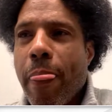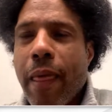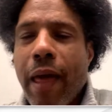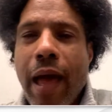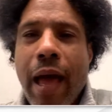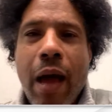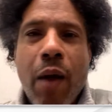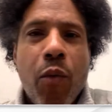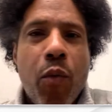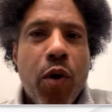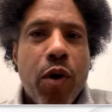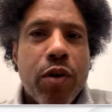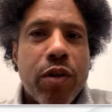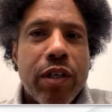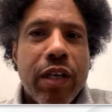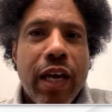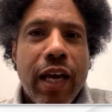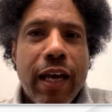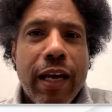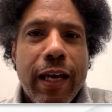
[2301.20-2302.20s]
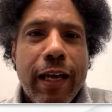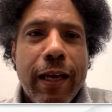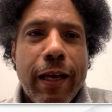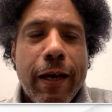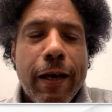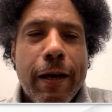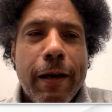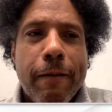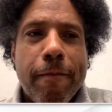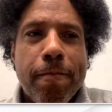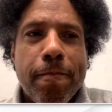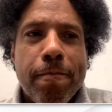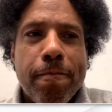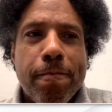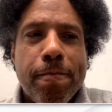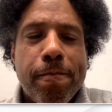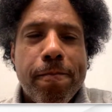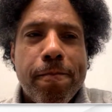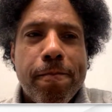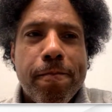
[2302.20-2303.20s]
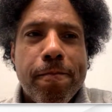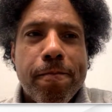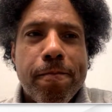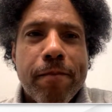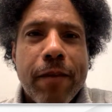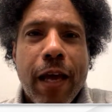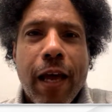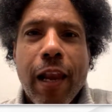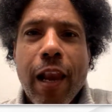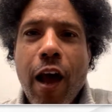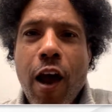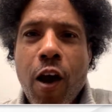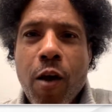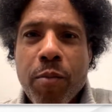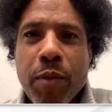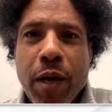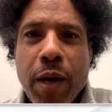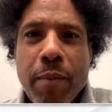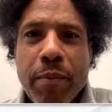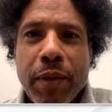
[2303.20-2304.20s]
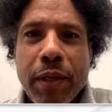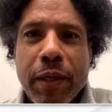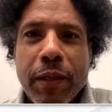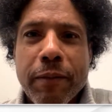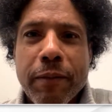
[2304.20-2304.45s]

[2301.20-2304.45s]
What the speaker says: I worked at a alarm company.